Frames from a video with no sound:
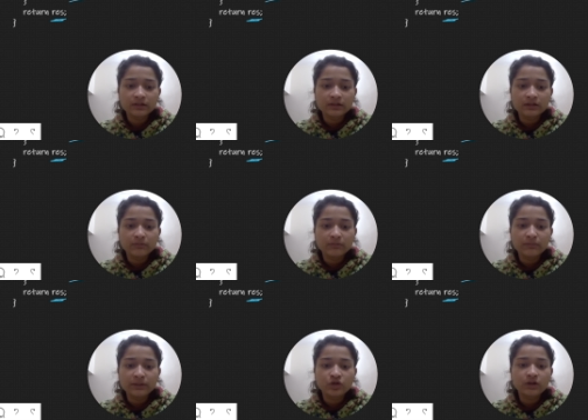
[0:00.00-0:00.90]
the
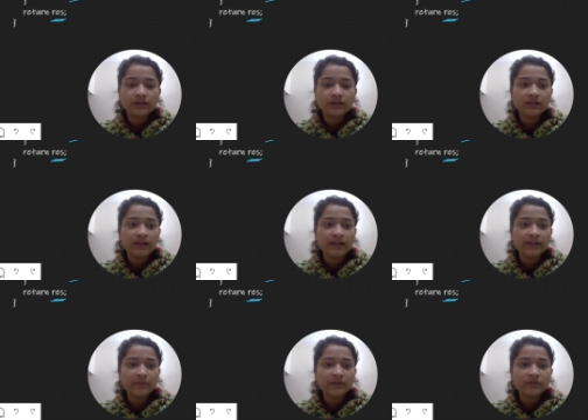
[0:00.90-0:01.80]
majority, the
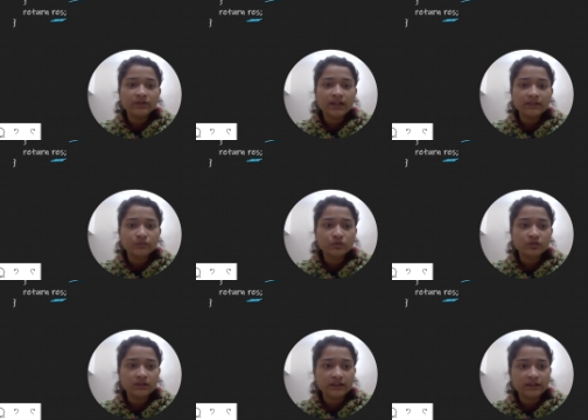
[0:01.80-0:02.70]
element which has
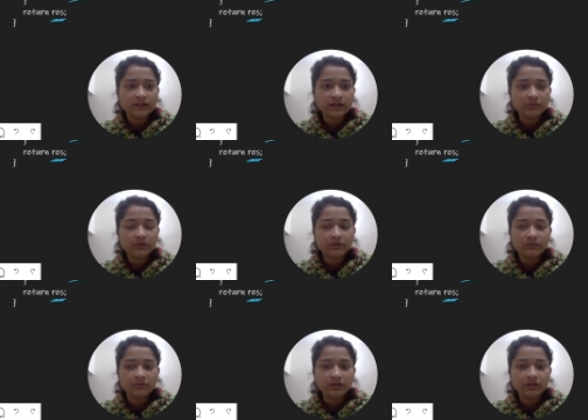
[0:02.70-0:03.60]
most greater count
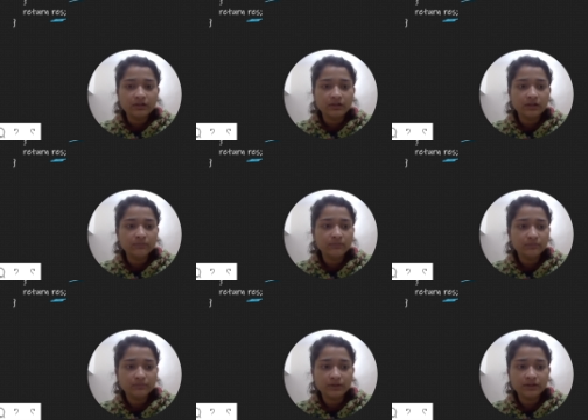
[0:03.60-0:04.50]
will come
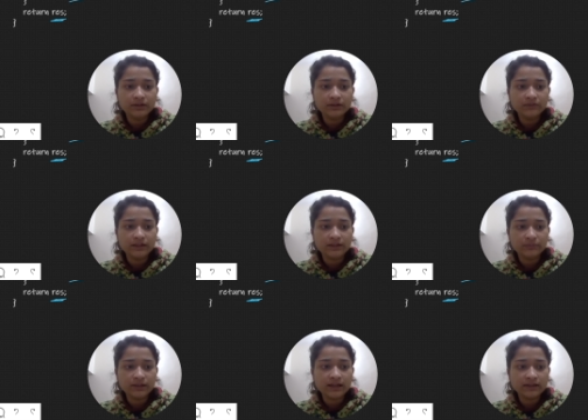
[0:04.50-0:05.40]
in this
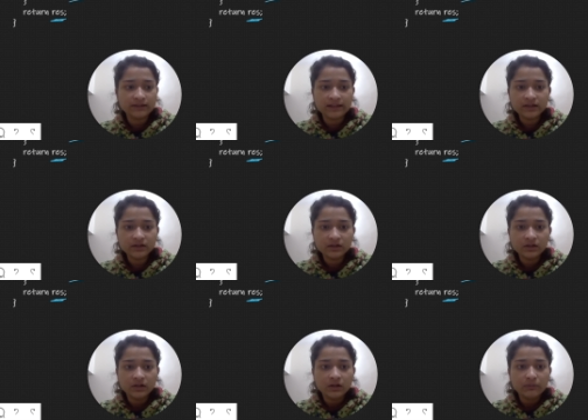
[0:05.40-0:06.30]
variable at the end,
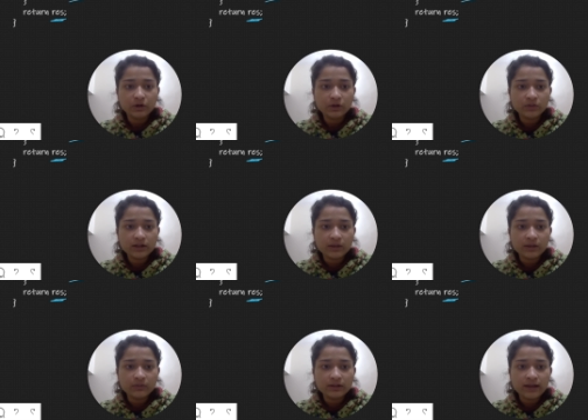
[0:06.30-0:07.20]
because we are
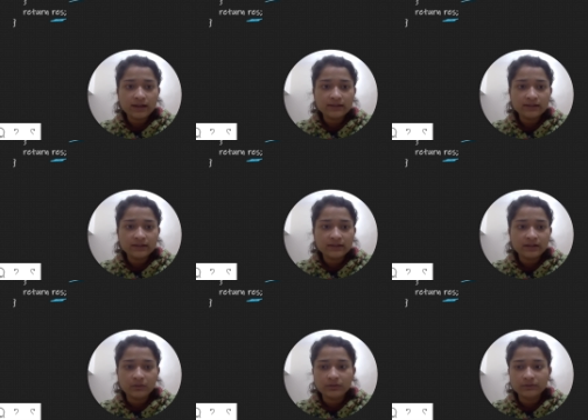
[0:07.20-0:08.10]
counterbalancing the
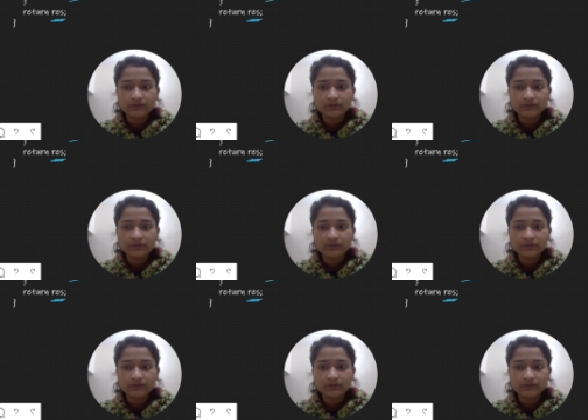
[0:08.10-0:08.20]
count